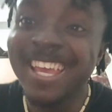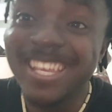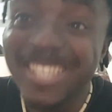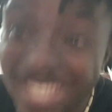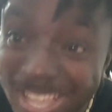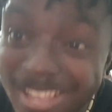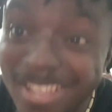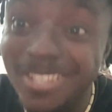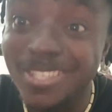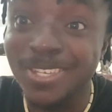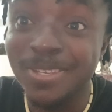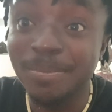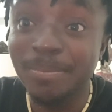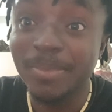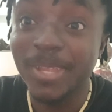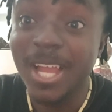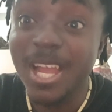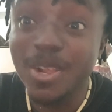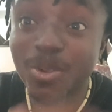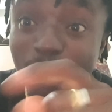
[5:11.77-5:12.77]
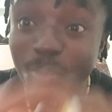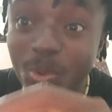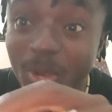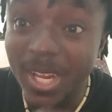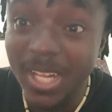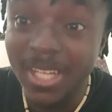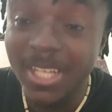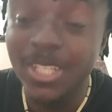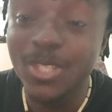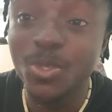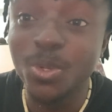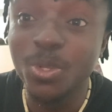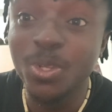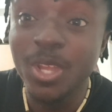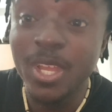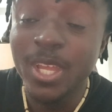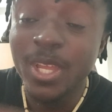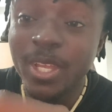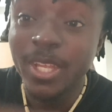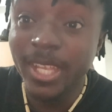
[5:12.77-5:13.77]
Yes, accurately to
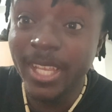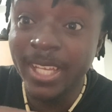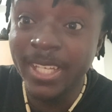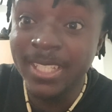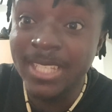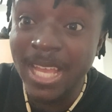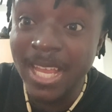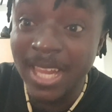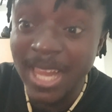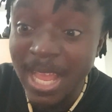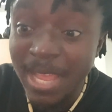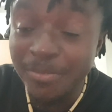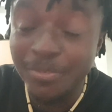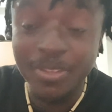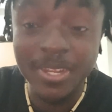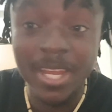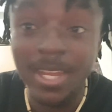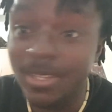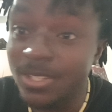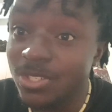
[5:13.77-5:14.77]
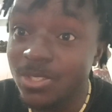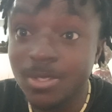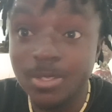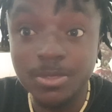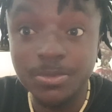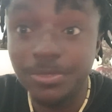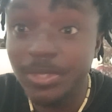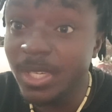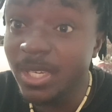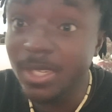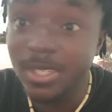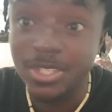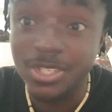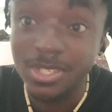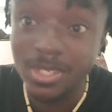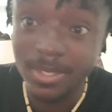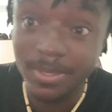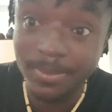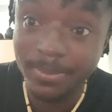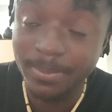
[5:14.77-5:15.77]
in their life now, it's not
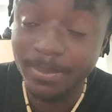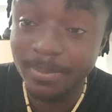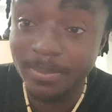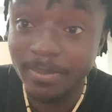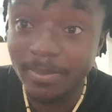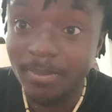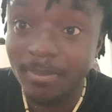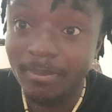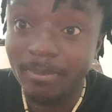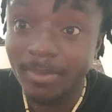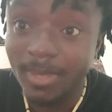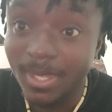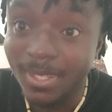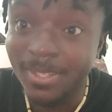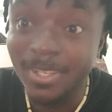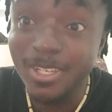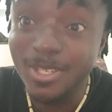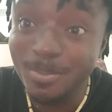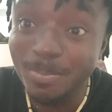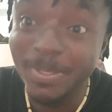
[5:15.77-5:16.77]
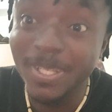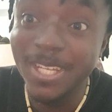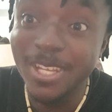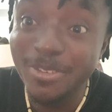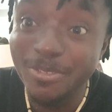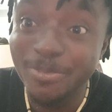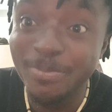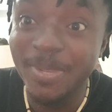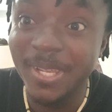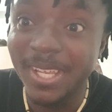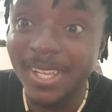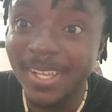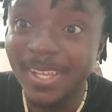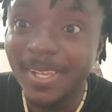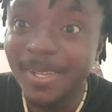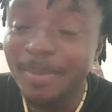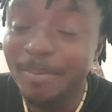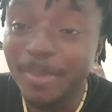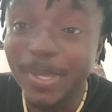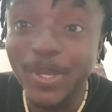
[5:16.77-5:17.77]
finished. Just believe me.
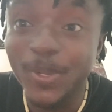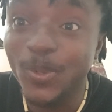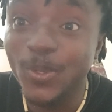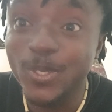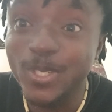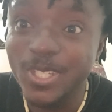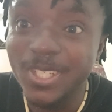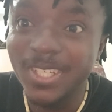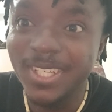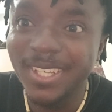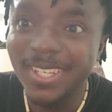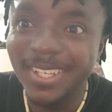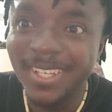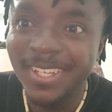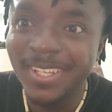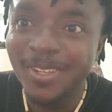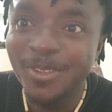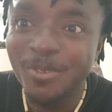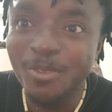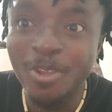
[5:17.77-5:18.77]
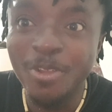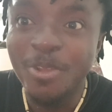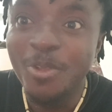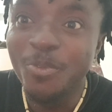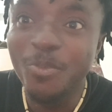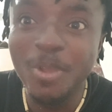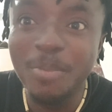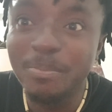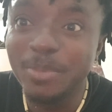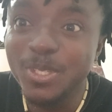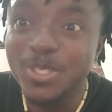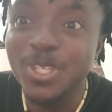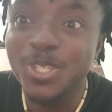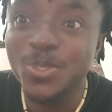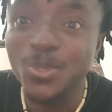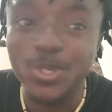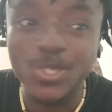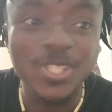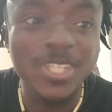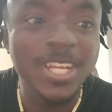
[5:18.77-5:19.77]
Because when
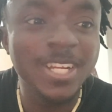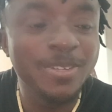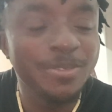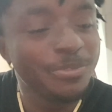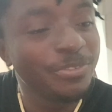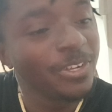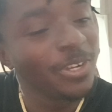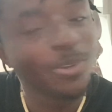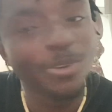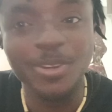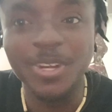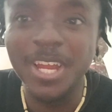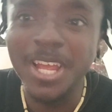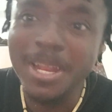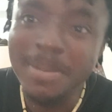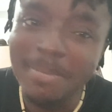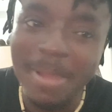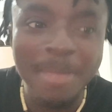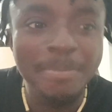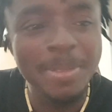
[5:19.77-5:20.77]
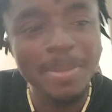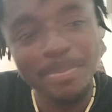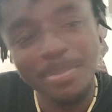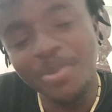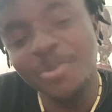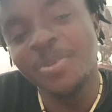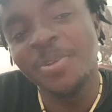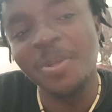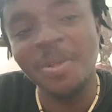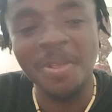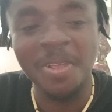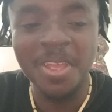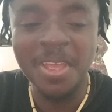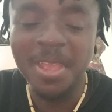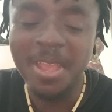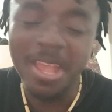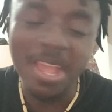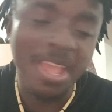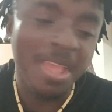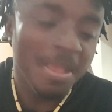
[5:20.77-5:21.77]
Moses was telling Pharaoh, let my people go,
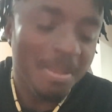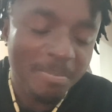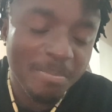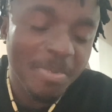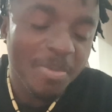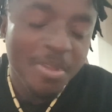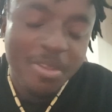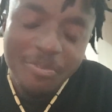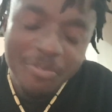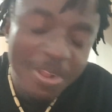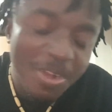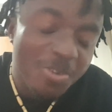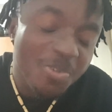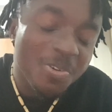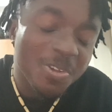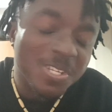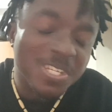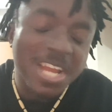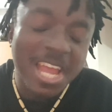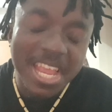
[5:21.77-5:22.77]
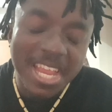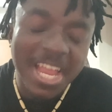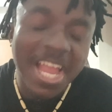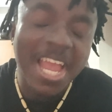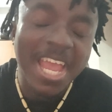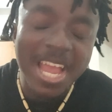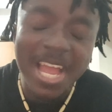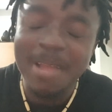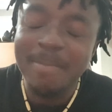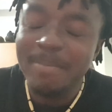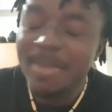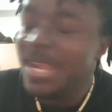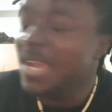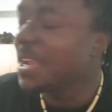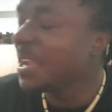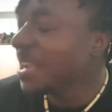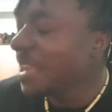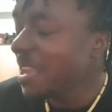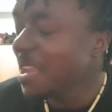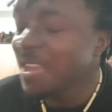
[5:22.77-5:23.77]
Pharaoh was like, I am the
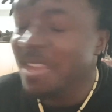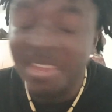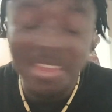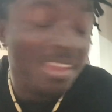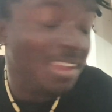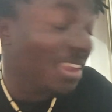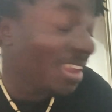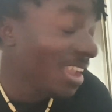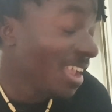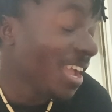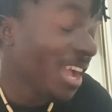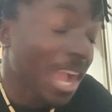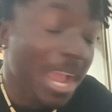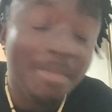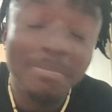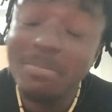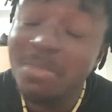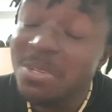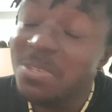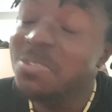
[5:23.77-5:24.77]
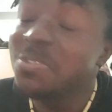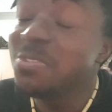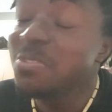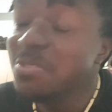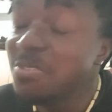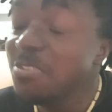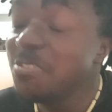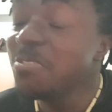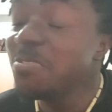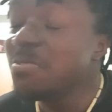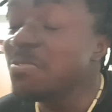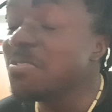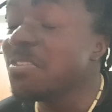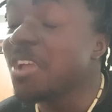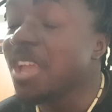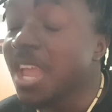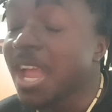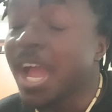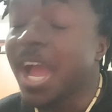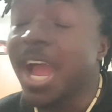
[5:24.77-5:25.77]
king, I must do.